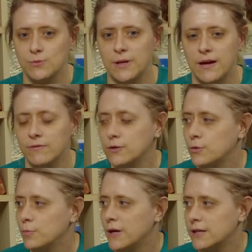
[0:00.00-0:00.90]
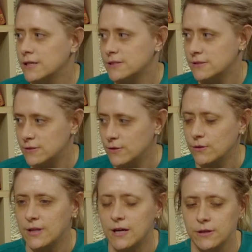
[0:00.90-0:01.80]
we have little buckets
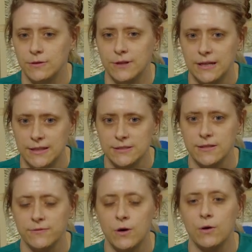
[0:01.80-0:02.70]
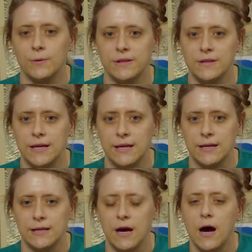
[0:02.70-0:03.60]
too that you need to fall
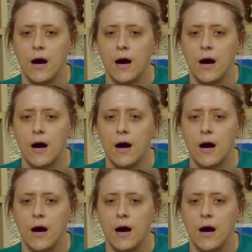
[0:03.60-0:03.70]
within.